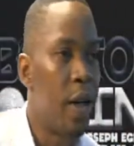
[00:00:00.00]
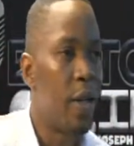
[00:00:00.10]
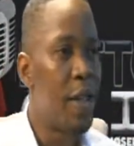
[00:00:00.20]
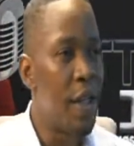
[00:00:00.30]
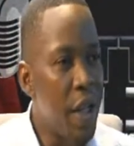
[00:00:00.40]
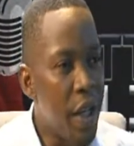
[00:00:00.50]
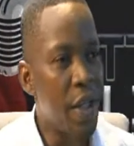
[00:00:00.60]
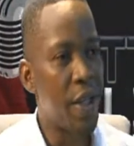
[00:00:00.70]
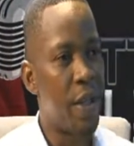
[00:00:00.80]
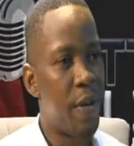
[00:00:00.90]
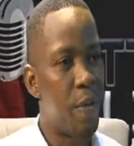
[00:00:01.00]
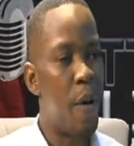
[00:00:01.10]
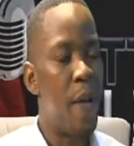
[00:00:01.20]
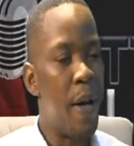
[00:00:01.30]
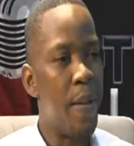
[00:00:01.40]
serious
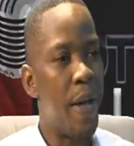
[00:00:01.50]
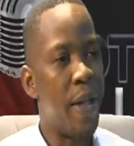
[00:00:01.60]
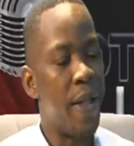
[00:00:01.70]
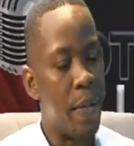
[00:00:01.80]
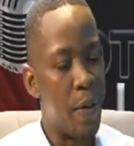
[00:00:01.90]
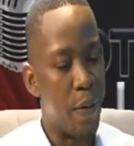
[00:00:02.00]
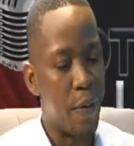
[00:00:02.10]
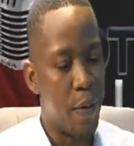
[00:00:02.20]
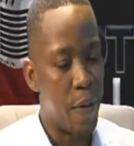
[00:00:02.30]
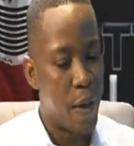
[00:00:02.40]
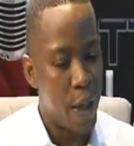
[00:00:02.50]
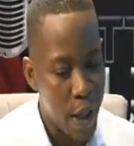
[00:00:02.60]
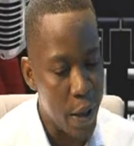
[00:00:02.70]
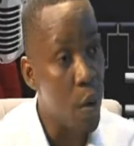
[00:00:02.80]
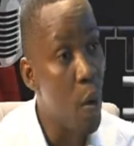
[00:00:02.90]
problem in terms of
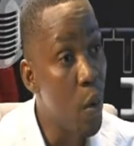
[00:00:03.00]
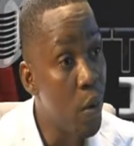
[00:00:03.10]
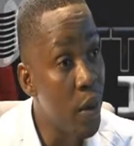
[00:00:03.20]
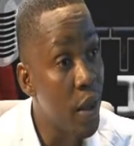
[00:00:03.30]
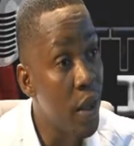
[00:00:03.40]
its own